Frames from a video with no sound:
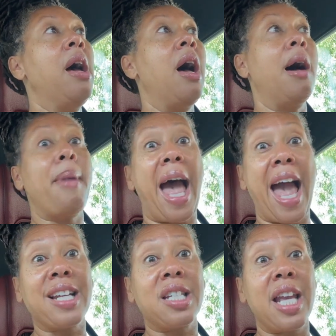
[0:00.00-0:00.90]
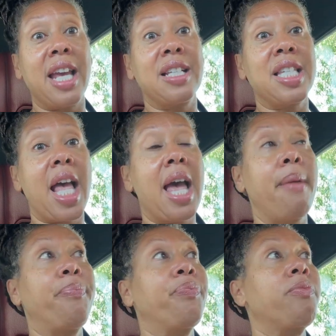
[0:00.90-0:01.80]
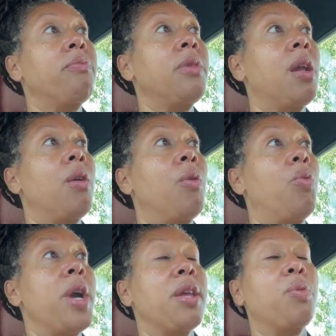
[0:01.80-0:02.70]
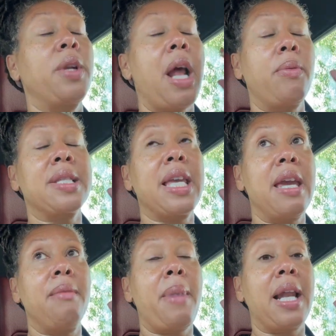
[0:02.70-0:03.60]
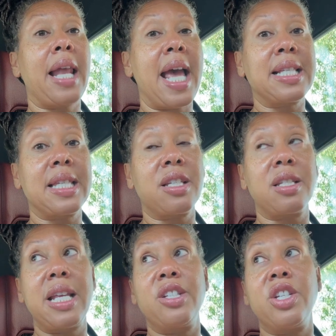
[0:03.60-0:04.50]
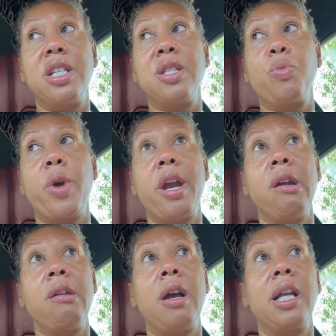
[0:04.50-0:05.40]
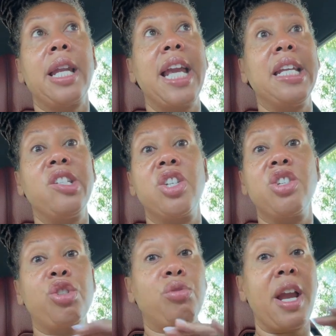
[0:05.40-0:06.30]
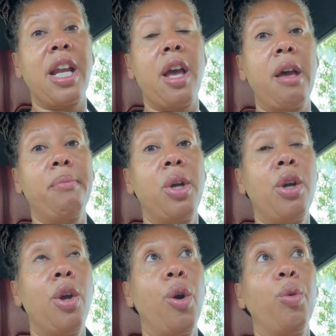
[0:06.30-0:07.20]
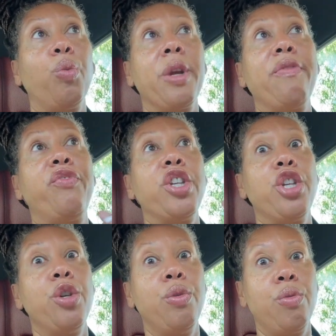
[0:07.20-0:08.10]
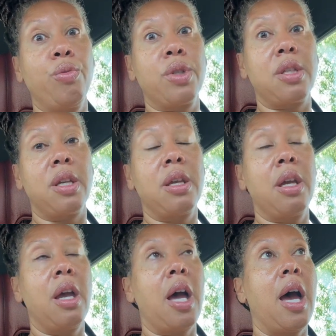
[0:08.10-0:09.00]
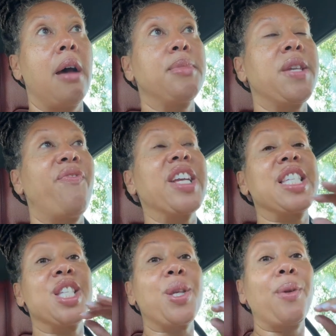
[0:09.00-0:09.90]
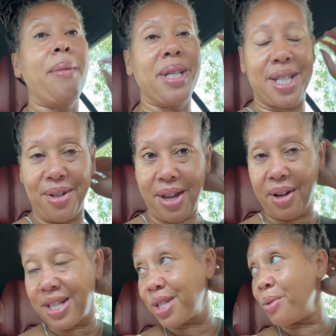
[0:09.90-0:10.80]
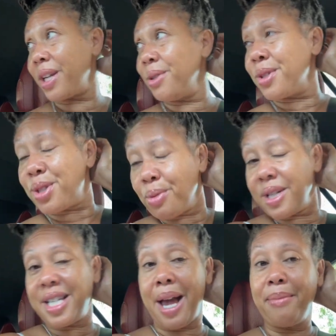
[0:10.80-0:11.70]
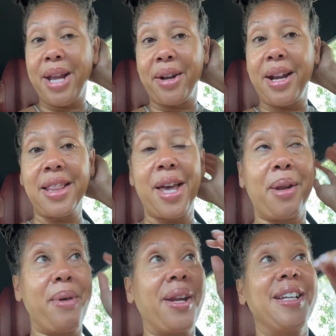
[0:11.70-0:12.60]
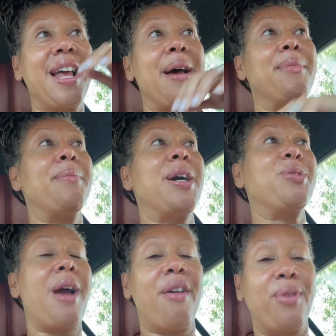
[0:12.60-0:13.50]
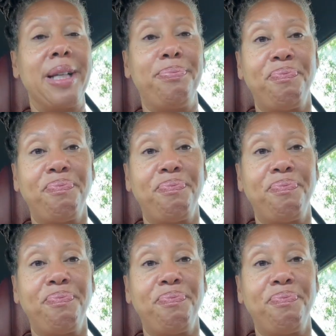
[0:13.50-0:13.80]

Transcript: I actually had a time with when I was getting my lash extensions where a lady just straight up refused to fix it. So let me tell y'all this quick little story time now that I thought about it. Now I'm in my driveway,